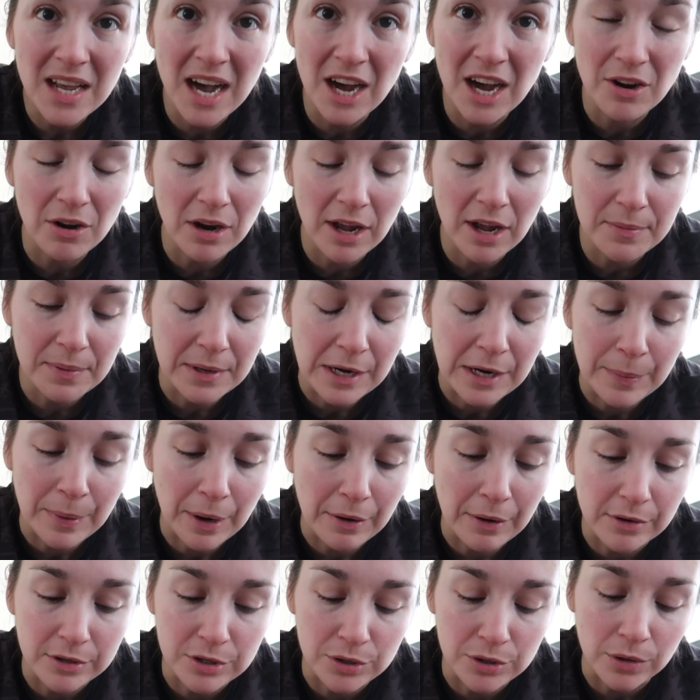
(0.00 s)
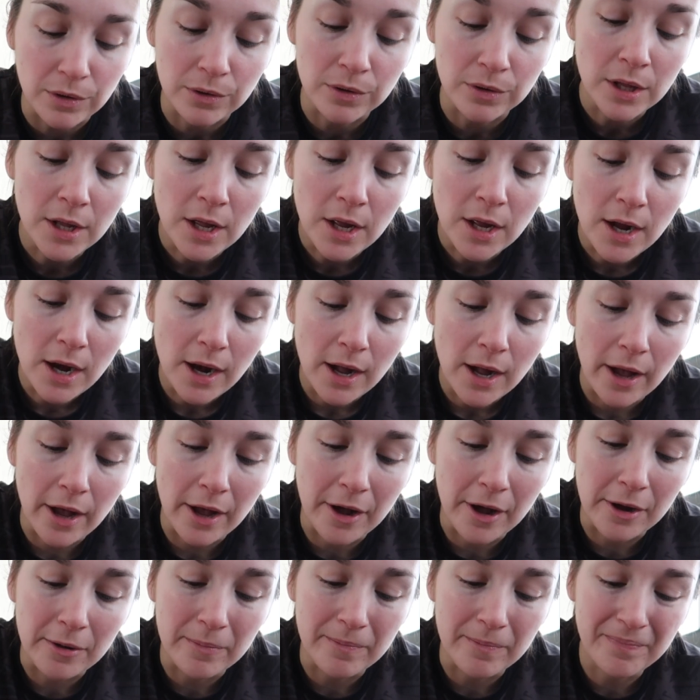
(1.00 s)
I don't like peanut butter at all.
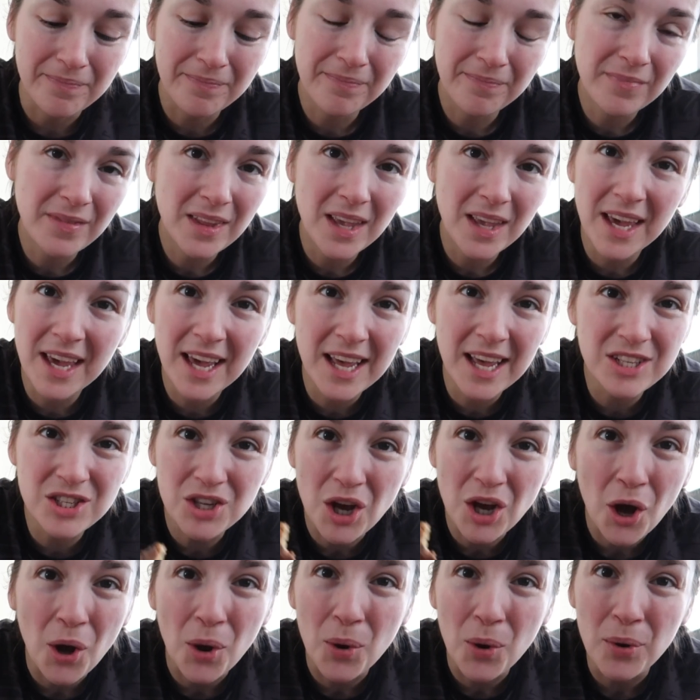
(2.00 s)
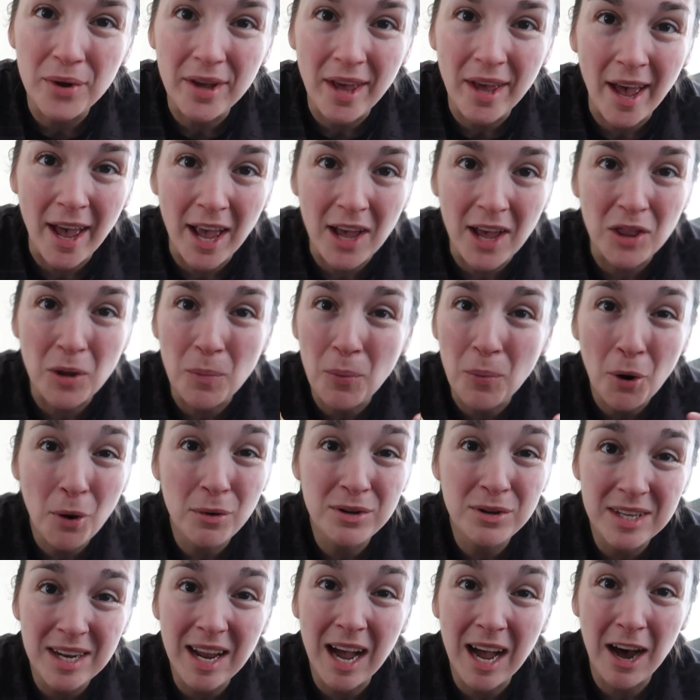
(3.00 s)
It's okay. The
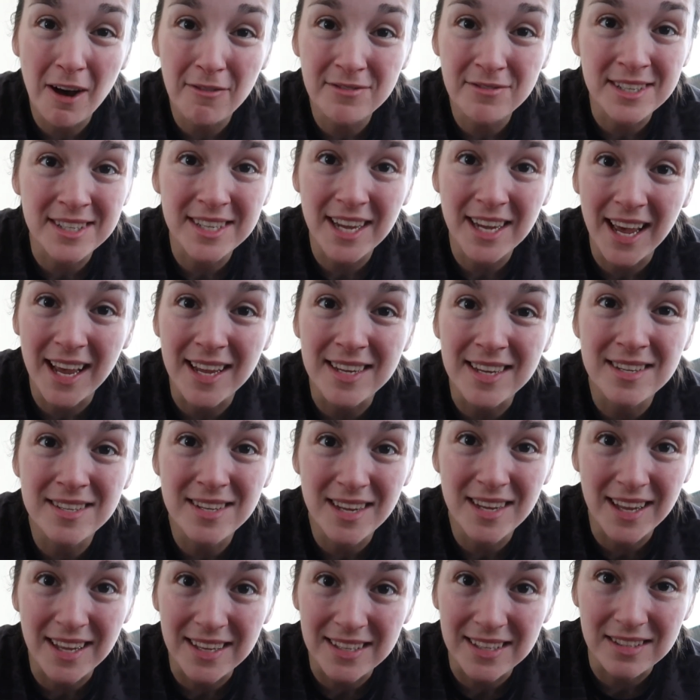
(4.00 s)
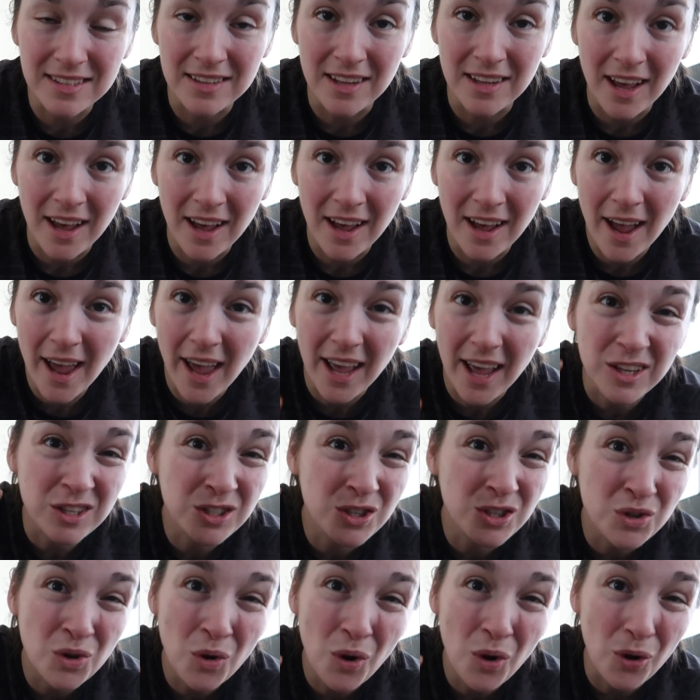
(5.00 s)
protein aftertaste is there.
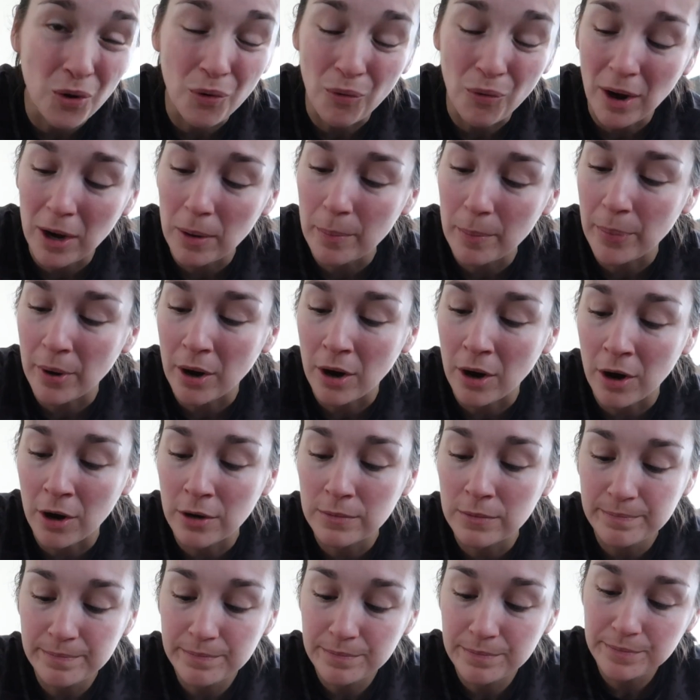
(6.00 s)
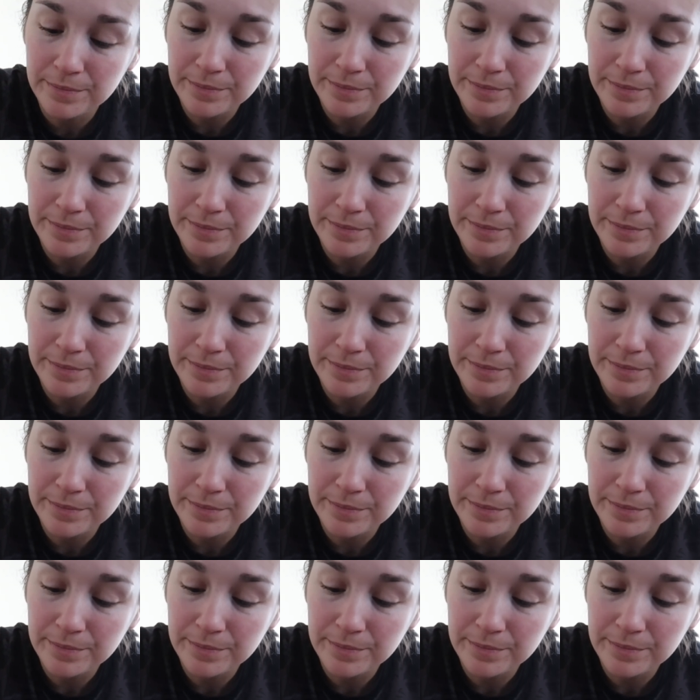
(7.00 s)
It's not a great bar.